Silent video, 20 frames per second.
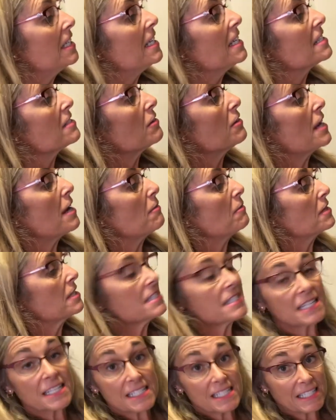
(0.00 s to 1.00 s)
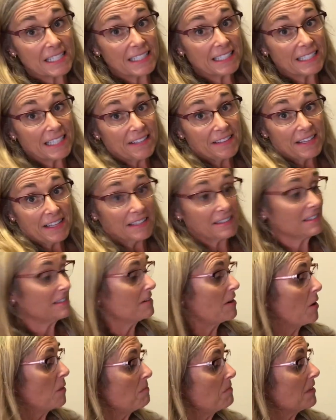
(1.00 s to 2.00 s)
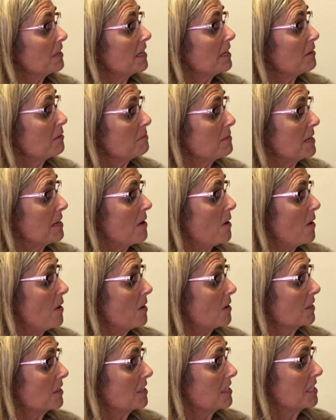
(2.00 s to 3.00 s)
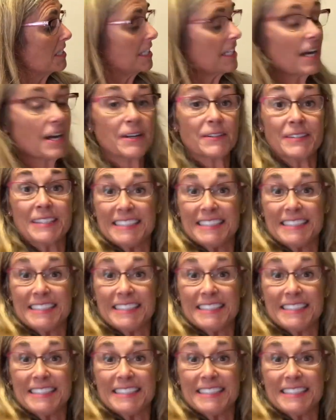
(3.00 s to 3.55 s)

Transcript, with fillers: So now I'm gonna season it and then hopefully it'll be all good to go.